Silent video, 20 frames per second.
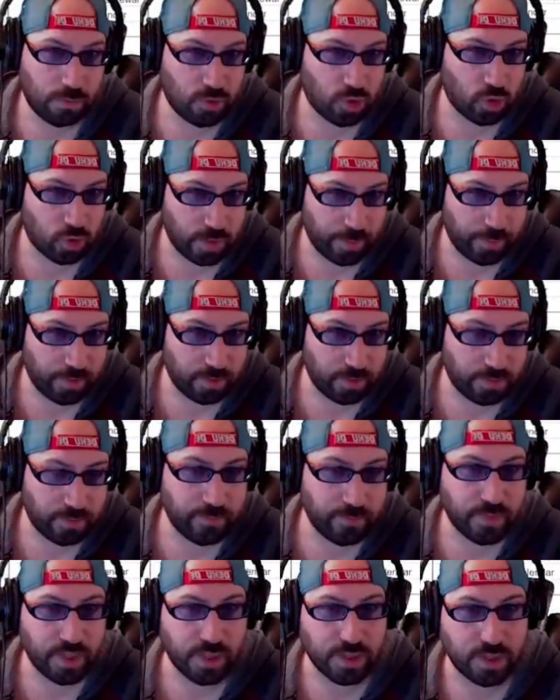triple
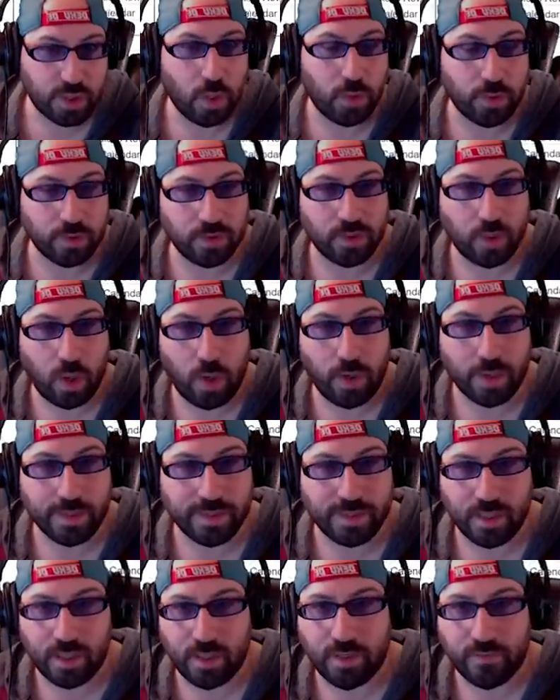the total
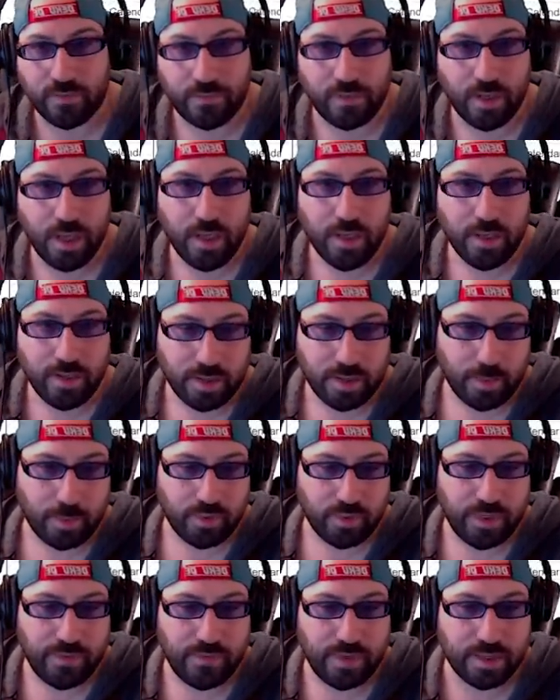cost of the
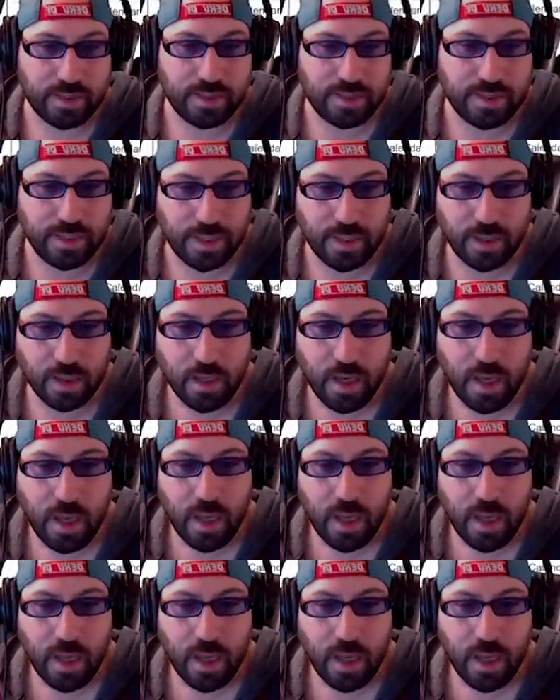previous tier.